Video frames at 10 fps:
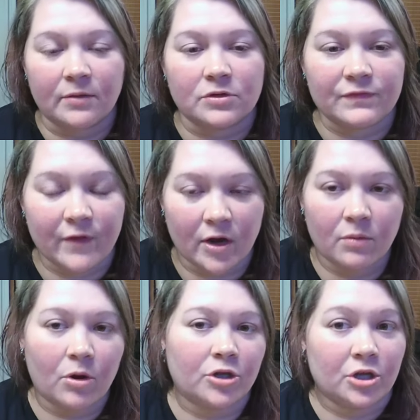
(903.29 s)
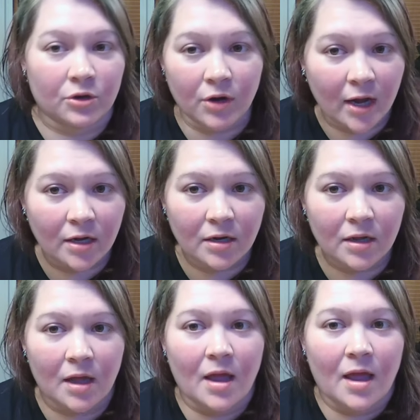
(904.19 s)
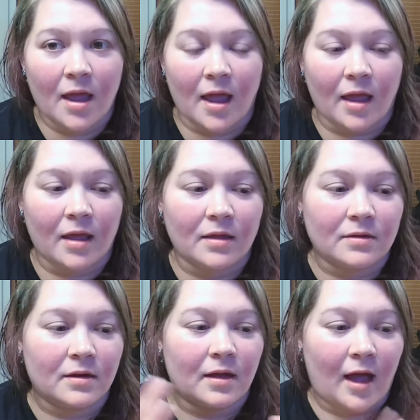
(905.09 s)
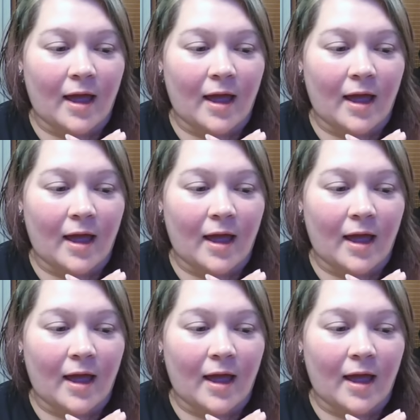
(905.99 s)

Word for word: It was very well curated, and